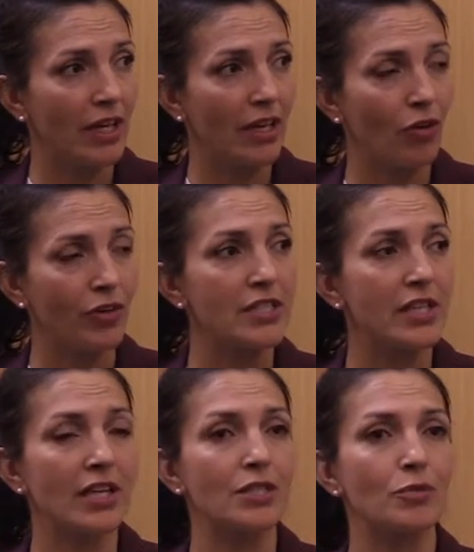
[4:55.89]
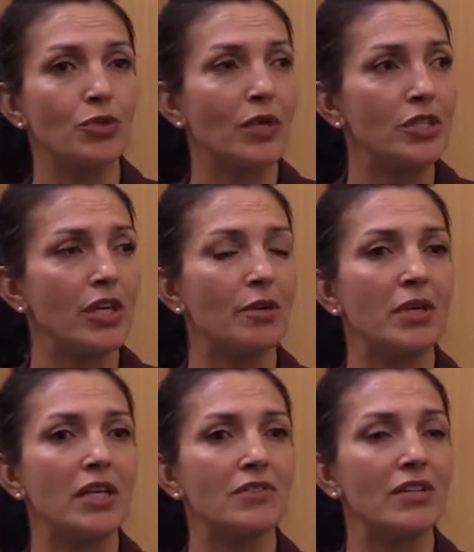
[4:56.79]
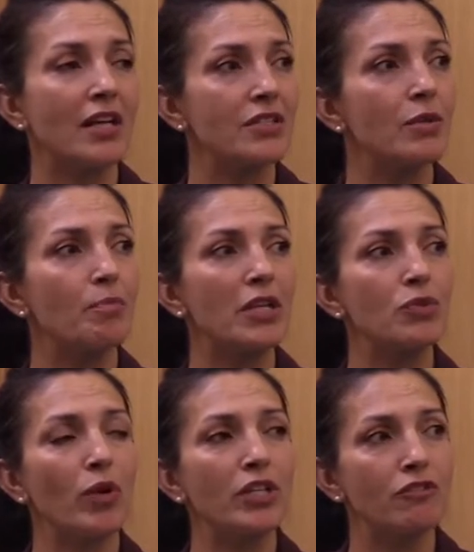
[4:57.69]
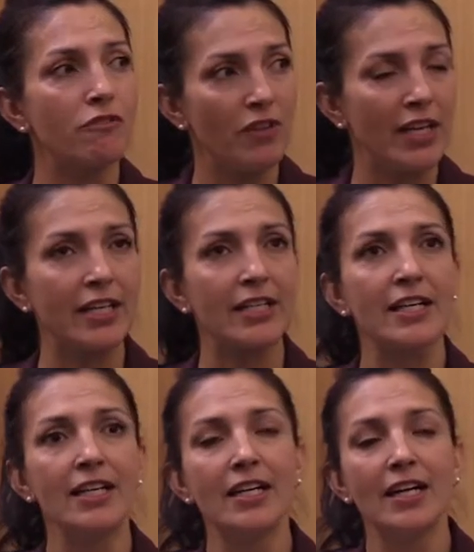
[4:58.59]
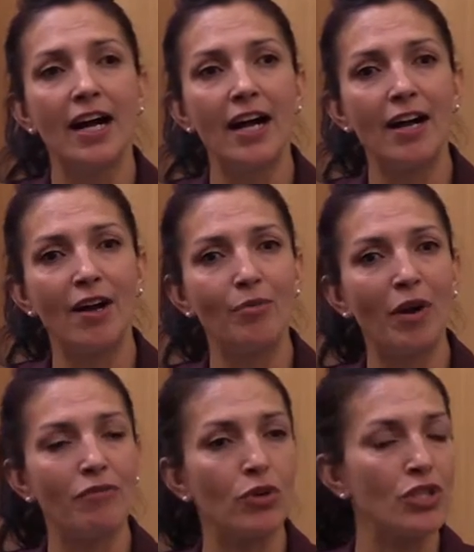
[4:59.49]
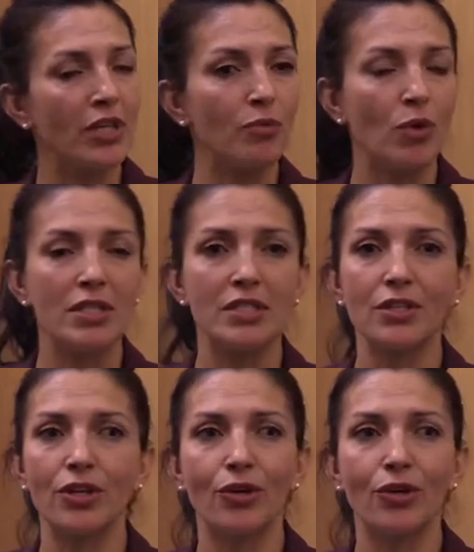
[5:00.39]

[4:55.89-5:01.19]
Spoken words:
all these things to educate, because that's the best way to fight it. Unfortunately, it was